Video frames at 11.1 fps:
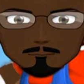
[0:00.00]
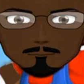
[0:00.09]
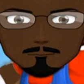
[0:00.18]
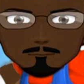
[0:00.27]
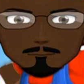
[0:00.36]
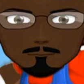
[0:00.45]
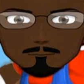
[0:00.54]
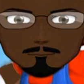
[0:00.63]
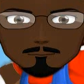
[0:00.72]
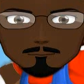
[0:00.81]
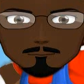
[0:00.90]

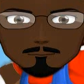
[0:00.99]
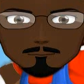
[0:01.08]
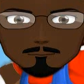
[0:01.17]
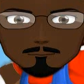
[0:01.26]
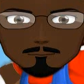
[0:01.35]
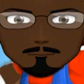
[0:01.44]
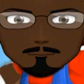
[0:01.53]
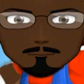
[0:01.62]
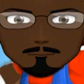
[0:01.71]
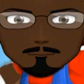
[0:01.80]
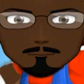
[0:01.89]

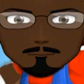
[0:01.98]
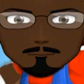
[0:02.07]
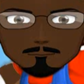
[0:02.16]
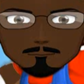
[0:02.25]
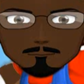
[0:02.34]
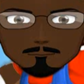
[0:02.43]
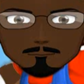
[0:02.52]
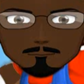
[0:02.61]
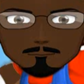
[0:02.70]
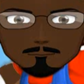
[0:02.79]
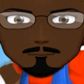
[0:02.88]

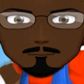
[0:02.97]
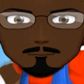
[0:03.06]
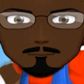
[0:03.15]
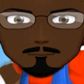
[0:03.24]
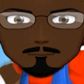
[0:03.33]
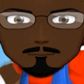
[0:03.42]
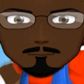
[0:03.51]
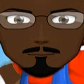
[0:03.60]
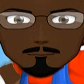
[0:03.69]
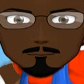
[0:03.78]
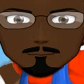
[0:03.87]

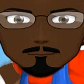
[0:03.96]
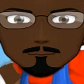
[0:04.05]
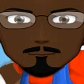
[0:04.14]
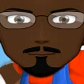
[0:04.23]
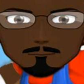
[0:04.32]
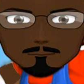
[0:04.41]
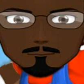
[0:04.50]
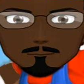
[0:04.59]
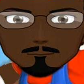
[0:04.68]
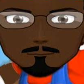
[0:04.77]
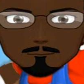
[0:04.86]

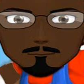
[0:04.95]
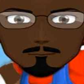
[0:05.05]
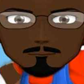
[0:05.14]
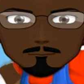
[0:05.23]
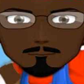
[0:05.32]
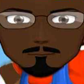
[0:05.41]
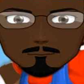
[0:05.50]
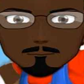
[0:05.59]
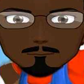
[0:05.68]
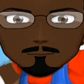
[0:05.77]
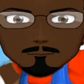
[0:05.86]

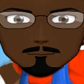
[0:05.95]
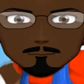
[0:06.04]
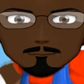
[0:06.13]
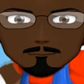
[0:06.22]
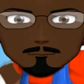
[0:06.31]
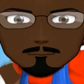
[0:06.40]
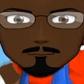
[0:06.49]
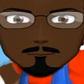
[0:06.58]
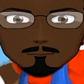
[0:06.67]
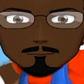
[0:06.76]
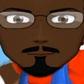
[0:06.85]

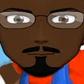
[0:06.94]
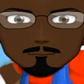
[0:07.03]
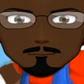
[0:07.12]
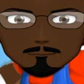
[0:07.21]
(no lip movement)